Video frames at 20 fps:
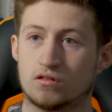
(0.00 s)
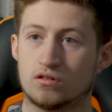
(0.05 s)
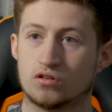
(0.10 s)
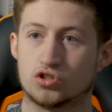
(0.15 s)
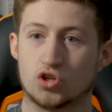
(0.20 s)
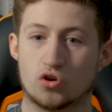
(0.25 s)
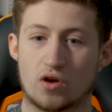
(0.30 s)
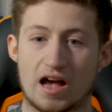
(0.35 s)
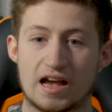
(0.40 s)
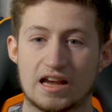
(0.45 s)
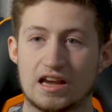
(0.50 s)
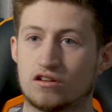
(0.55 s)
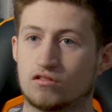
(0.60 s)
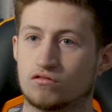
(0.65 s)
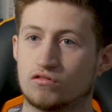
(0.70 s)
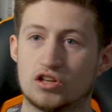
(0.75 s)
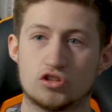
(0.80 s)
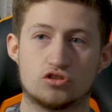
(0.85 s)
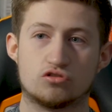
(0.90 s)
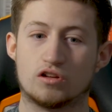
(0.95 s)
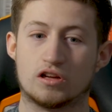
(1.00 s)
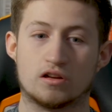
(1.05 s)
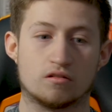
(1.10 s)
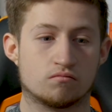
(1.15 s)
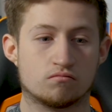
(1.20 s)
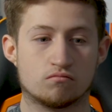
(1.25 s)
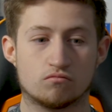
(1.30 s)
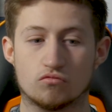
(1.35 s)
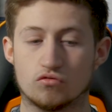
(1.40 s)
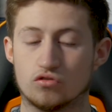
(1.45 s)
So I had literally
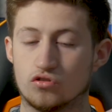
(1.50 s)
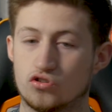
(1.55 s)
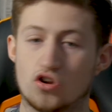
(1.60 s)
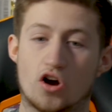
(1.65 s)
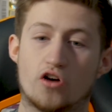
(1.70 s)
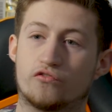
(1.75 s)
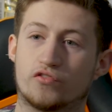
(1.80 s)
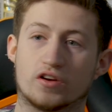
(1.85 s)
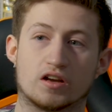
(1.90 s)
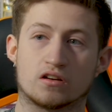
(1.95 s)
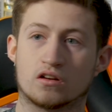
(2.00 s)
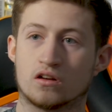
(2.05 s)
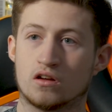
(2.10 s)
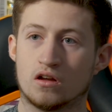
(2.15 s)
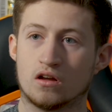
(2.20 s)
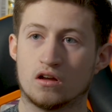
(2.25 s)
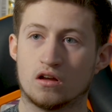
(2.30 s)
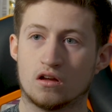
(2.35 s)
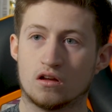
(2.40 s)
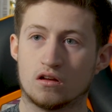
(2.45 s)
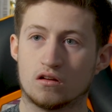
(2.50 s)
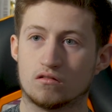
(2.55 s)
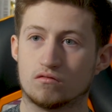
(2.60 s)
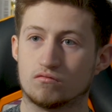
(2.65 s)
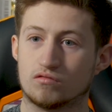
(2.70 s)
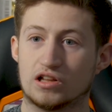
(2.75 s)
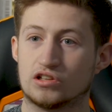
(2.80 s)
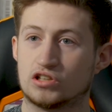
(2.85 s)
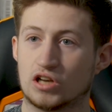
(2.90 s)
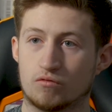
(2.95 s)
nothing,
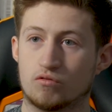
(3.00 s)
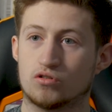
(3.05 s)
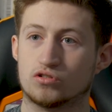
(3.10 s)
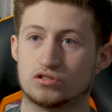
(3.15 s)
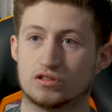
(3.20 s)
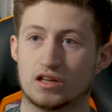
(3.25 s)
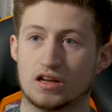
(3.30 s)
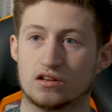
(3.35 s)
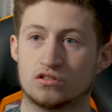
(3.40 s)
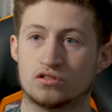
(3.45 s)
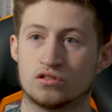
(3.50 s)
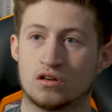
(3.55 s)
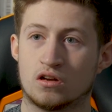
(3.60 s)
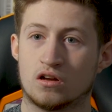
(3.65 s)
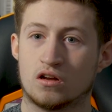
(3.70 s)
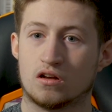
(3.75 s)
literally at one stage.